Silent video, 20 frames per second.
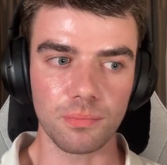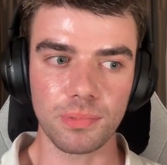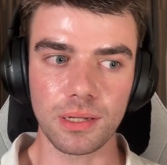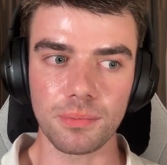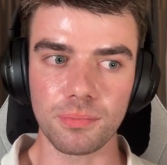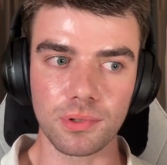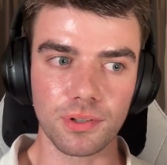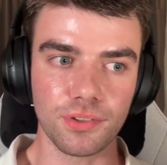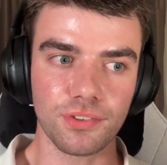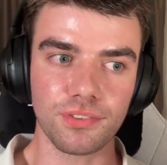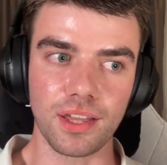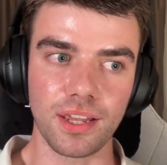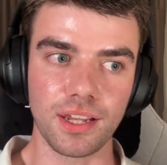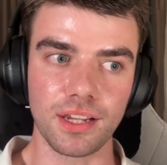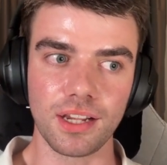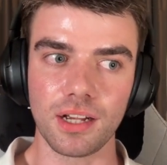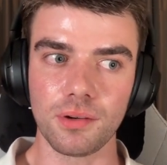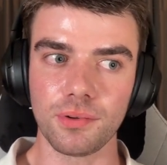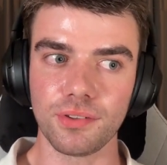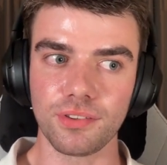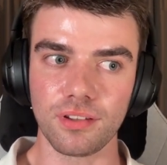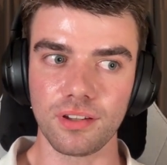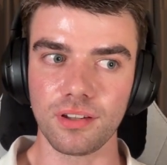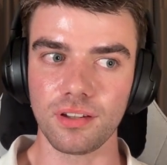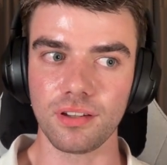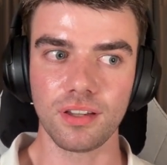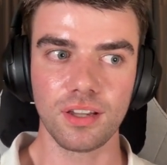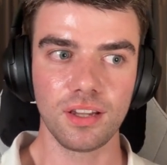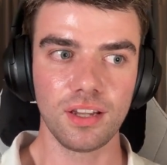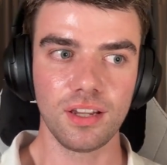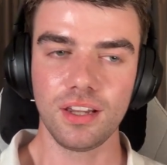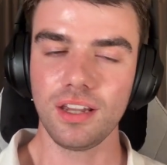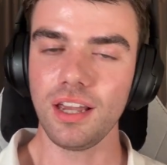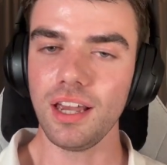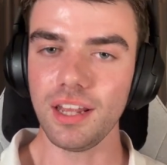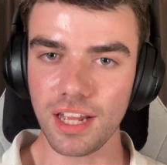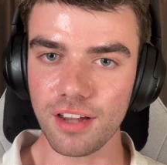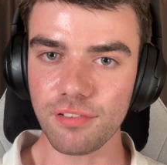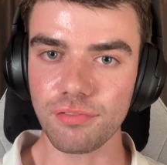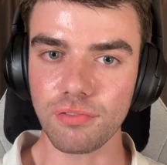people were saying I was an
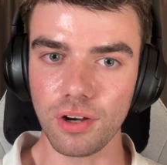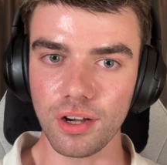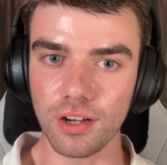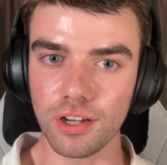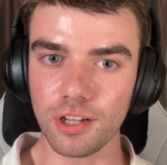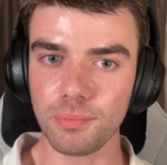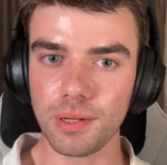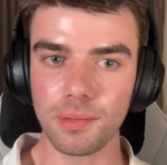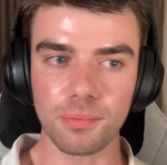F word.